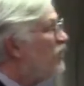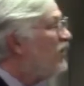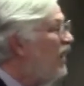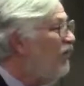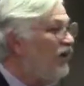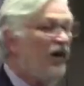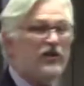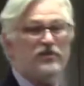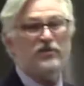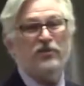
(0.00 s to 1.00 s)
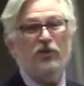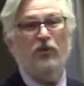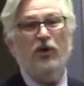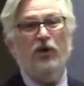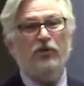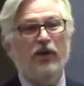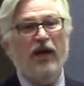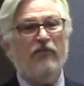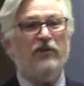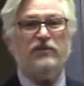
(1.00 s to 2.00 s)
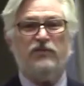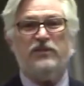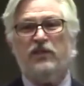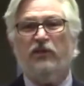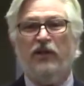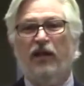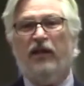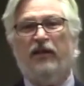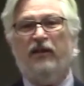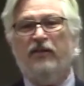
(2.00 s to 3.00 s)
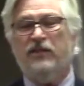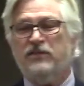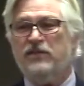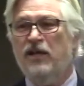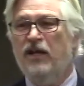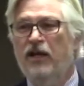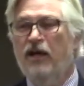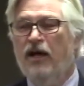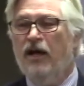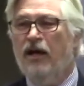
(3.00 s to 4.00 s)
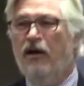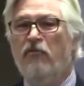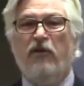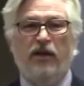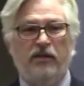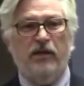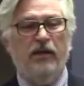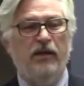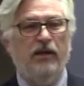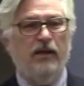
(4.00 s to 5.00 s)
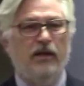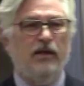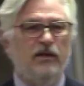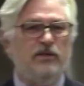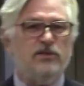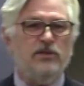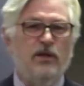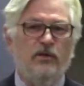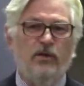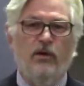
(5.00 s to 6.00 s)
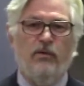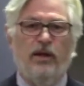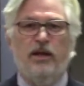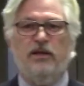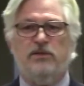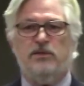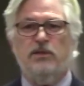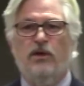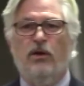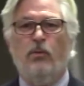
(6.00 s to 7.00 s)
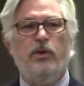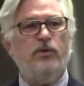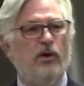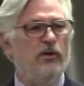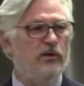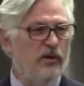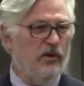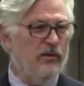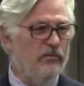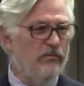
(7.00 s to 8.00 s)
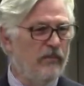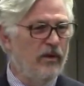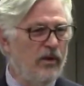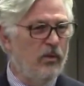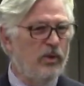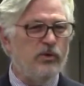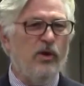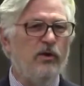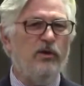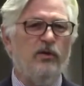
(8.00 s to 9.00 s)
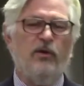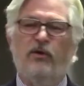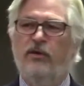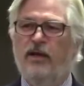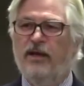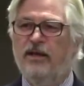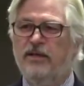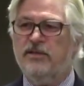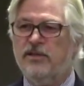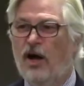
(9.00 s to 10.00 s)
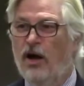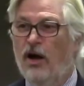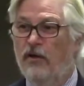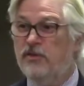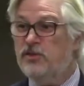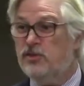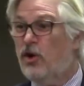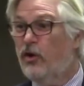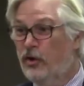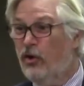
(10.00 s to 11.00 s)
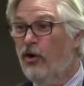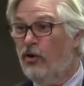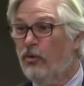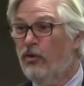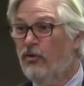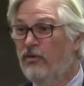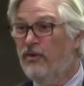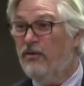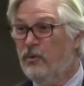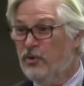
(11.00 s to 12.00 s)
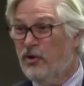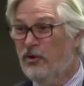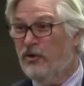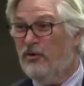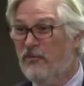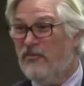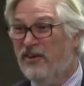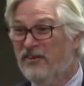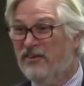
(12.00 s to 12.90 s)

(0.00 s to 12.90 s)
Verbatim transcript: for allowing us to to have this facility tonight and this uh, event is known as Return and Learn. Return and Learn is, this is our inaugural Return and Learn event.